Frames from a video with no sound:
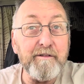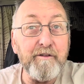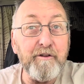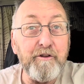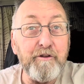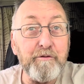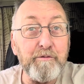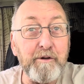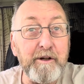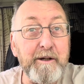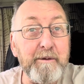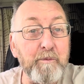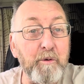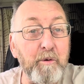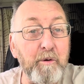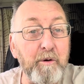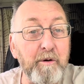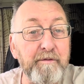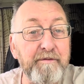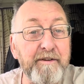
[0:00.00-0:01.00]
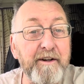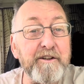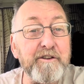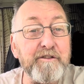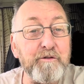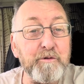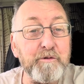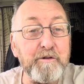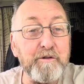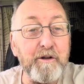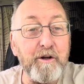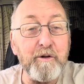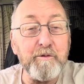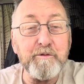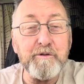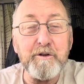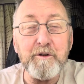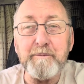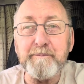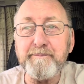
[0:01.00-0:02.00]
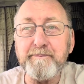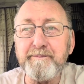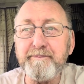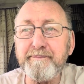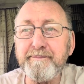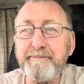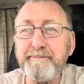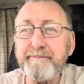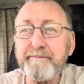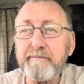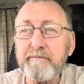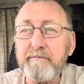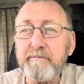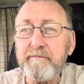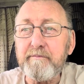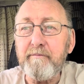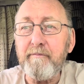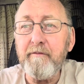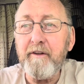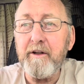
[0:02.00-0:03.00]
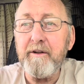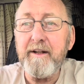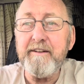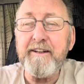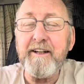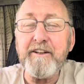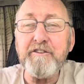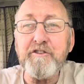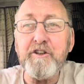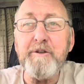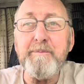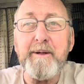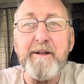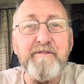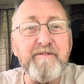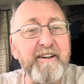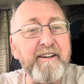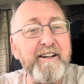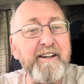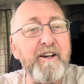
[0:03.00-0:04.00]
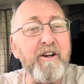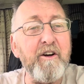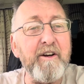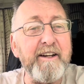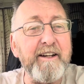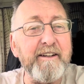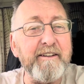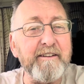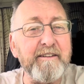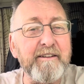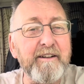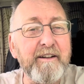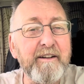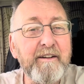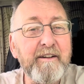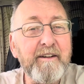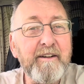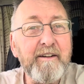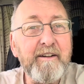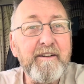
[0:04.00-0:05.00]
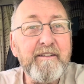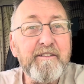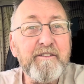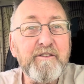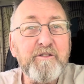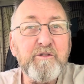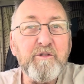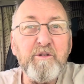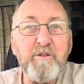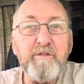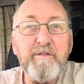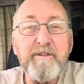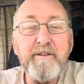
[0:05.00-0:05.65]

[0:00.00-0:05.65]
3 more festivals to go to, and that's going to be very light and sort of